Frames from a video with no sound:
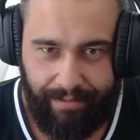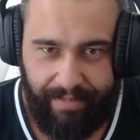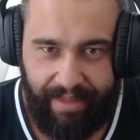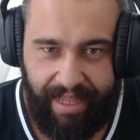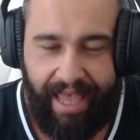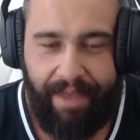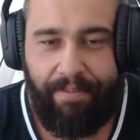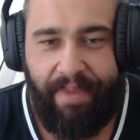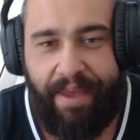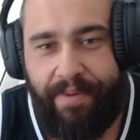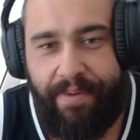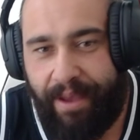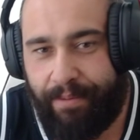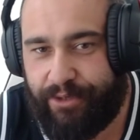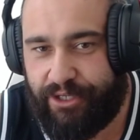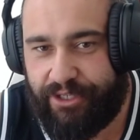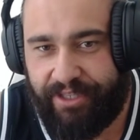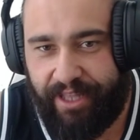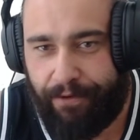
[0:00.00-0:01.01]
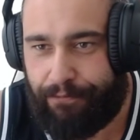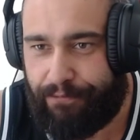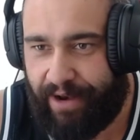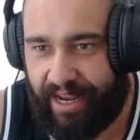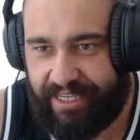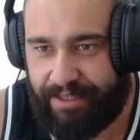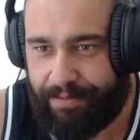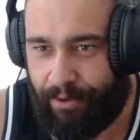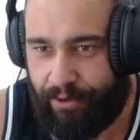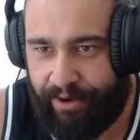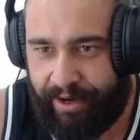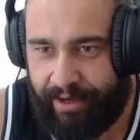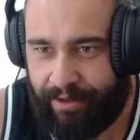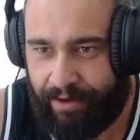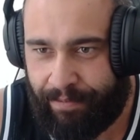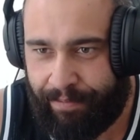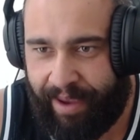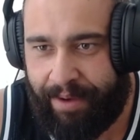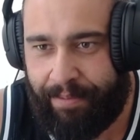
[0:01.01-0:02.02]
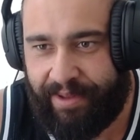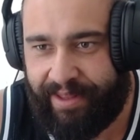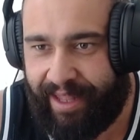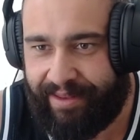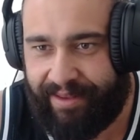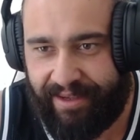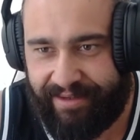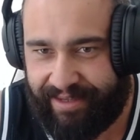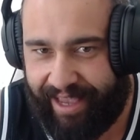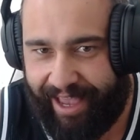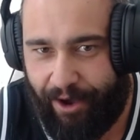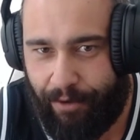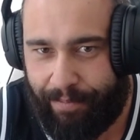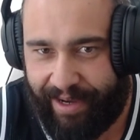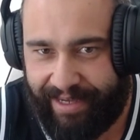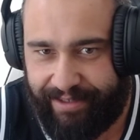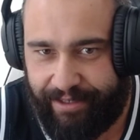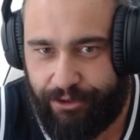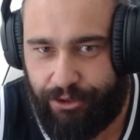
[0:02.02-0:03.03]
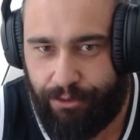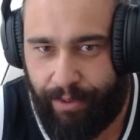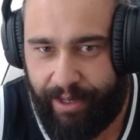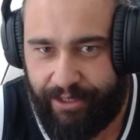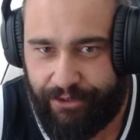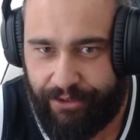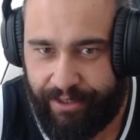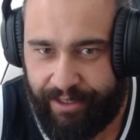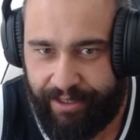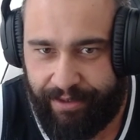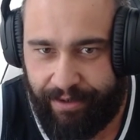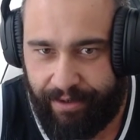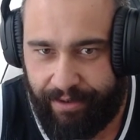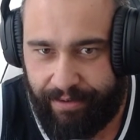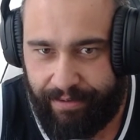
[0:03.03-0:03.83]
And maybe I'm just not flexible either. Maybe that doesn't help my situation either.